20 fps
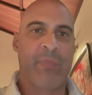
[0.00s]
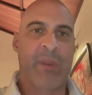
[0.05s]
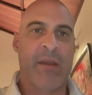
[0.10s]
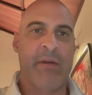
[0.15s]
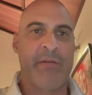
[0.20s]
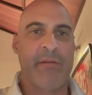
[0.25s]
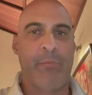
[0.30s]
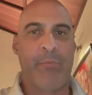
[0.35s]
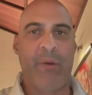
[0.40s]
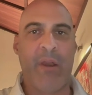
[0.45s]

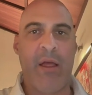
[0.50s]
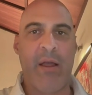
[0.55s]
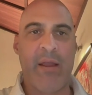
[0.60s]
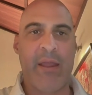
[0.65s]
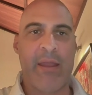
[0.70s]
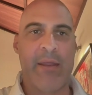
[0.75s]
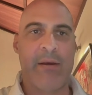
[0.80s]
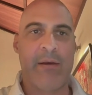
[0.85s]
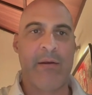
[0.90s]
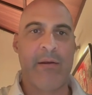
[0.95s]
It's a
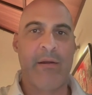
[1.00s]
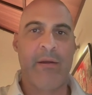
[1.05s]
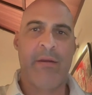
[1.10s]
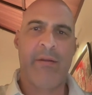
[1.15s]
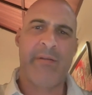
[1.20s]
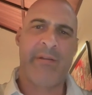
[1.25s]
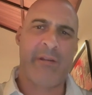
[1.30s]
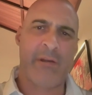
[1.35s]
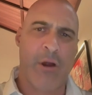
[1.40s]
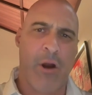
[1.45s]
plugin.
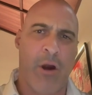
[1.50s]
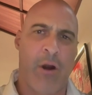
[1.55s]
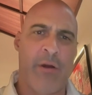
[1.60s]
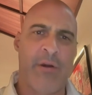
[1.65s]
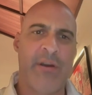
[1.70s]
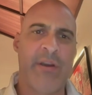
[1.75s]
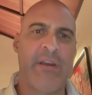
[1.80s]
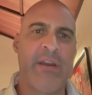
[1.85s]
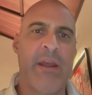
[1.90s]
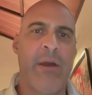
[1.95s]
It's hard
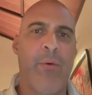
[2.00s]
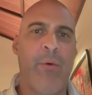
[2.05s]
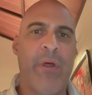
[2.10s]
to deal